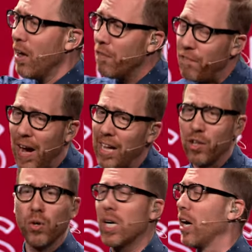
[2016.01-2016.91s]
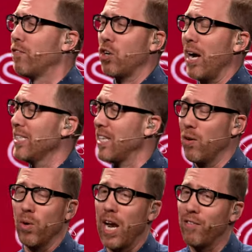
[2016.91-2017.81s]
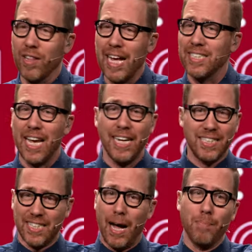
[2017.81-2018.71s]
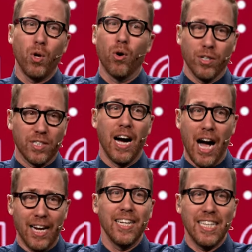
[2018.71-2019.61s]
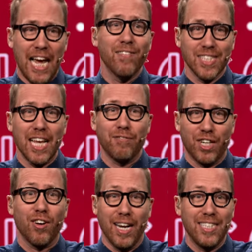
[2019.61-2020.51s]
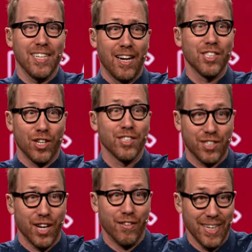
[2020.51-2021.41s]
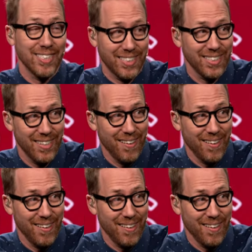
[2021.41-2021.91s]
follower of Christ. And whatever that takes, I'm yours, God. And he gave his life to Christ in our church service.